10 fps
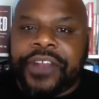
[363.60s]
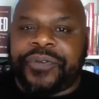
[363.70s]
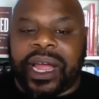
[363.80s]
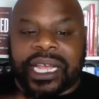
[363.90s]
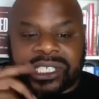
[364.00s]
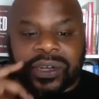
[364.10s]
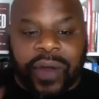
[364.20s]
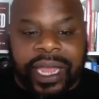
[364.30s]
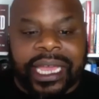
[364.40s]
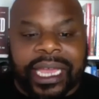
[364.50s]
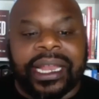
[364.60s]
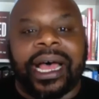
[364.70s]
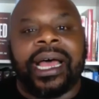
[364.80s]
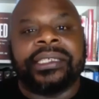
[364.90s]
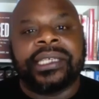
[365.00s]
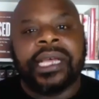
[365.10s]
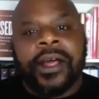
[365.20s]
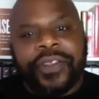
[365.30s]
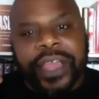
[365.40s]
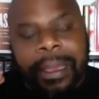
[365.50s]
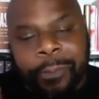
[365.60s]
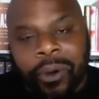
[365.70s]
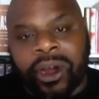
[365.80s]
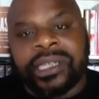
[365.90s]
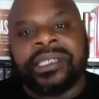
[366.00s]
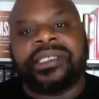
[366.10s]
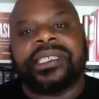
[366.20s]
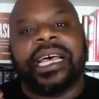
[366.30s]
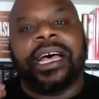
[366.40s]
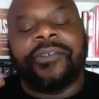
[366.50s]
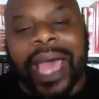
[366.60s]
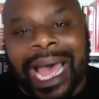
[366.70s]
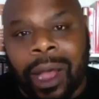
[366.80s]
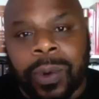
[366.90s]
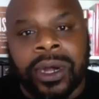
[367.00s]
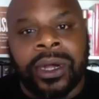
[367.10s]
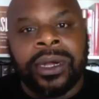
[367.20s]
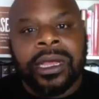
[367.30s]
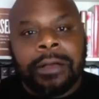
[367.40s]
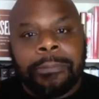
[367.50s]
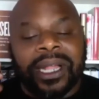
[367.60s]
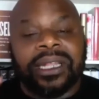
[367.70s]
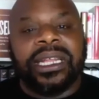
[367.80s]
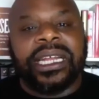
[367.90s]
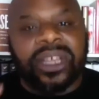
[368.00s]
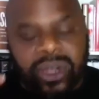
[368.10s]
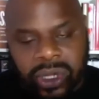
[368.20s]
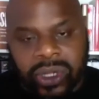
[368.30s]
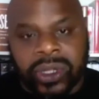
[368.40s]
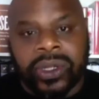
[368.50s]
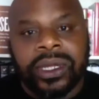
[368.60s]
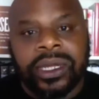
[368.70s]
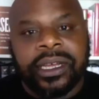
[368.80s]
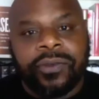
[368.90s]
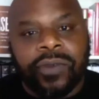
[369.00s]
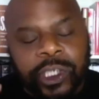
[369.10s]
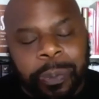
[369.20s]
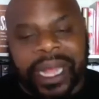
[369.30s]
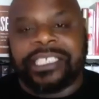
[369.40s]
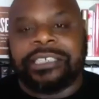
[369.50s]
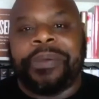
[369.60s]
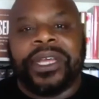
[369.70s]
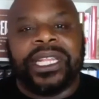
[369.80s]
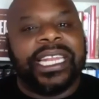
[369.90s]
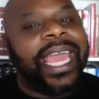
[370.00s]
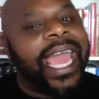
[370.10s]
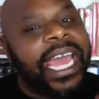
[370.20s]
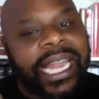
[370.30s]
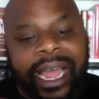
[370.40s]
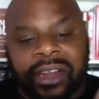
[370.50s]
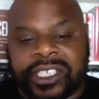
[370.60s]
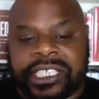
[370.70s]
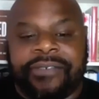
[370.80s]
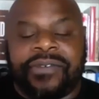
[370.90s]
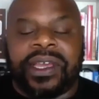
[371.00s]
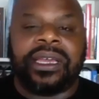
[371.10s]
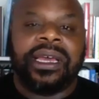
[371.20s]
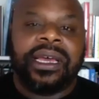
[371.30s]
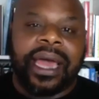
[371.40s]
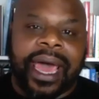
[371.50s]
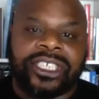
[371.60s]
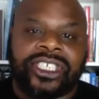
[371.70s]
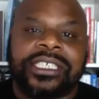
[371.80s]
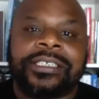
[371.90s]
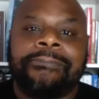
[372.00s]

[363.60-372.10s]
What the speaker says: for us to recognize the importance of our political responsibility and our civic action.